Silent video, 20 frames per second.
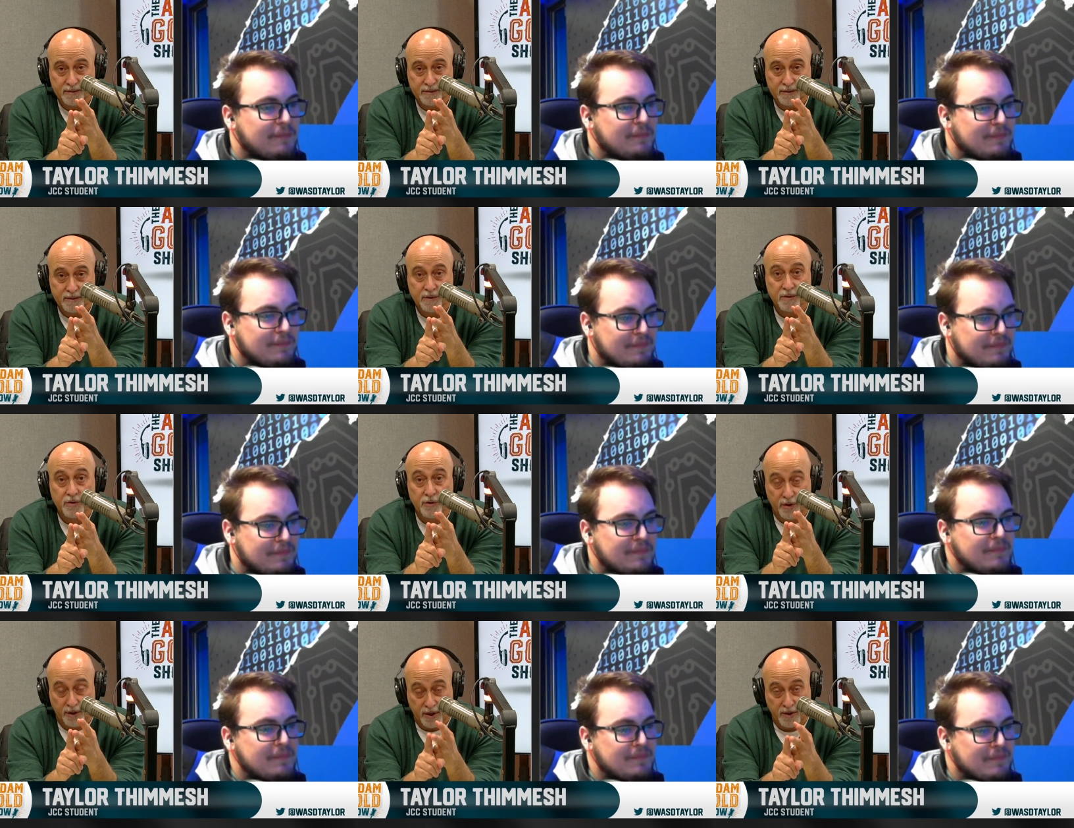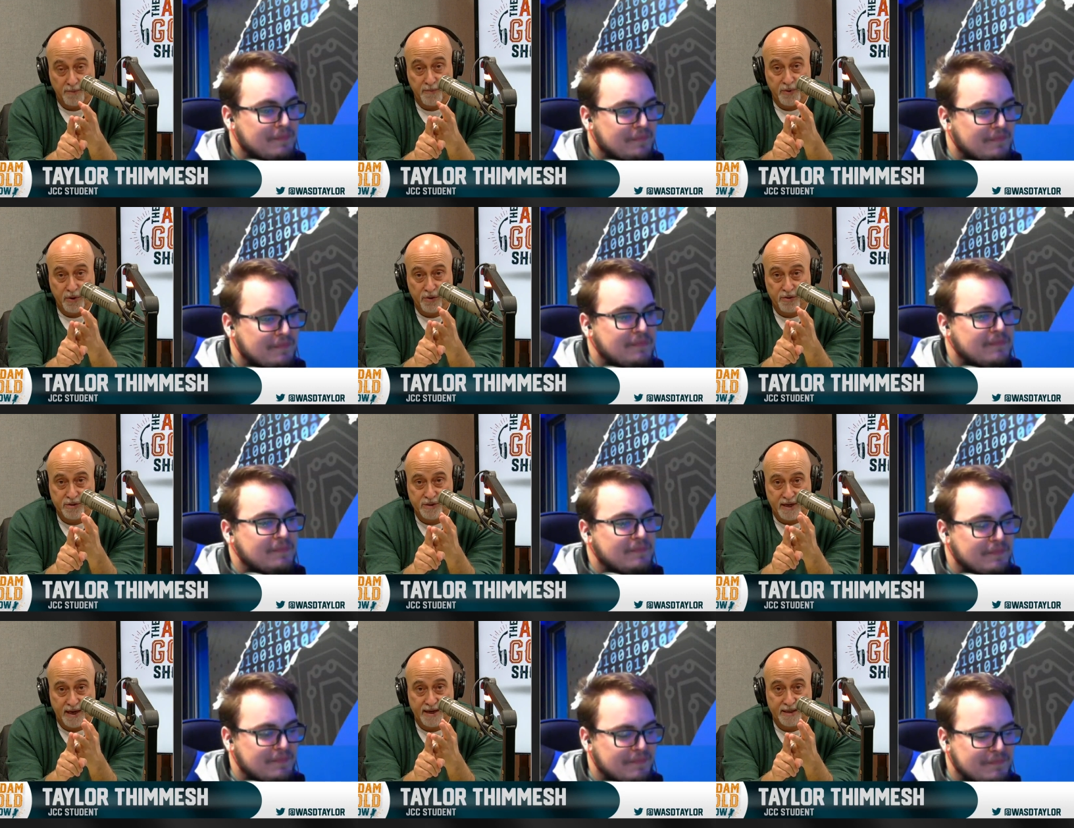Speaker 1: You're a computer
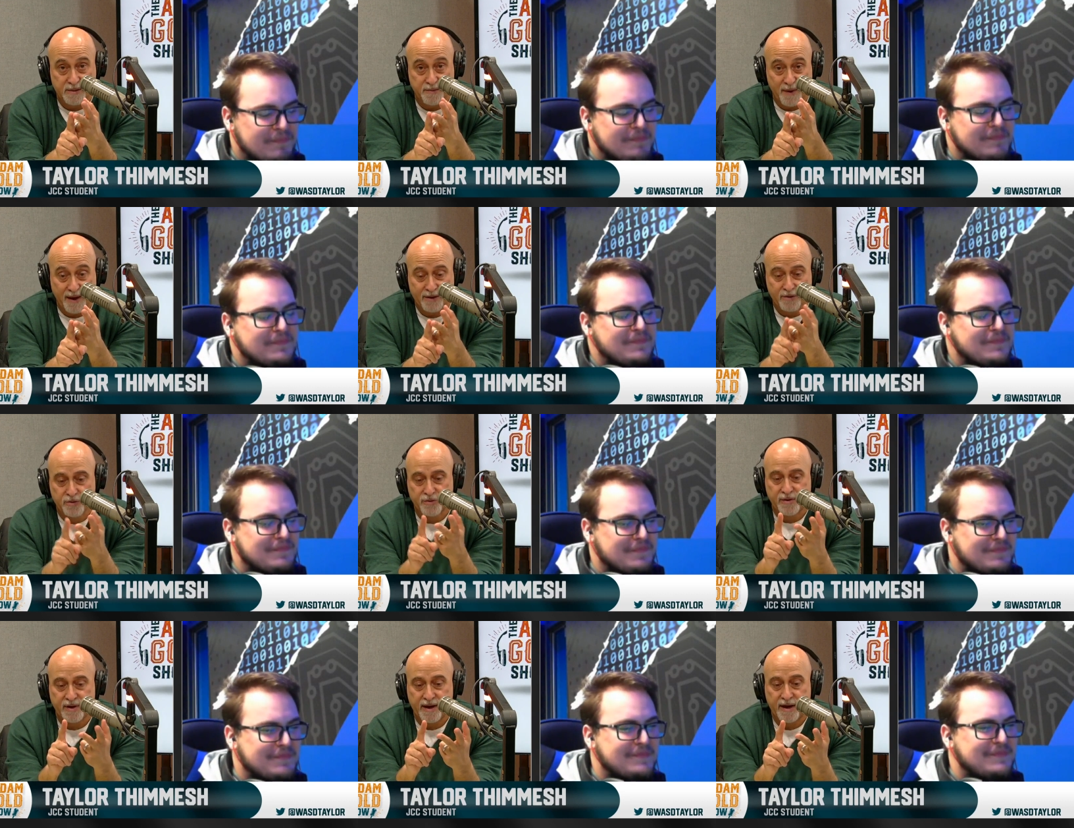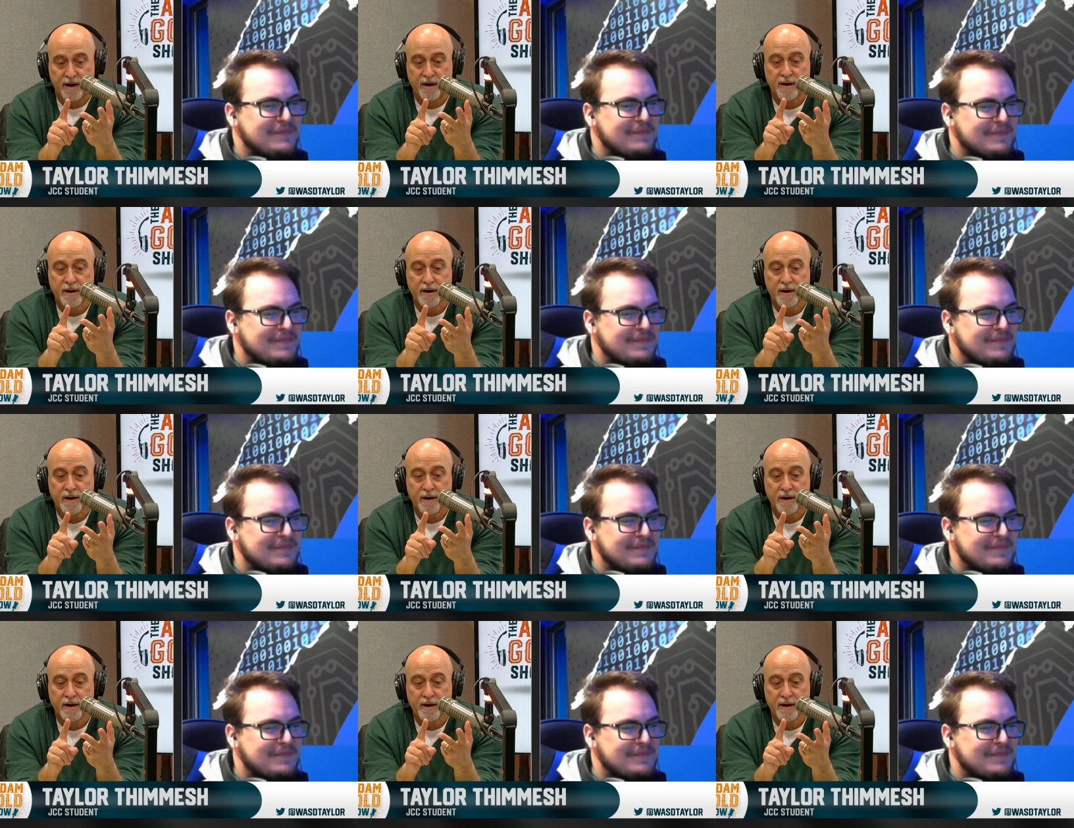science major there.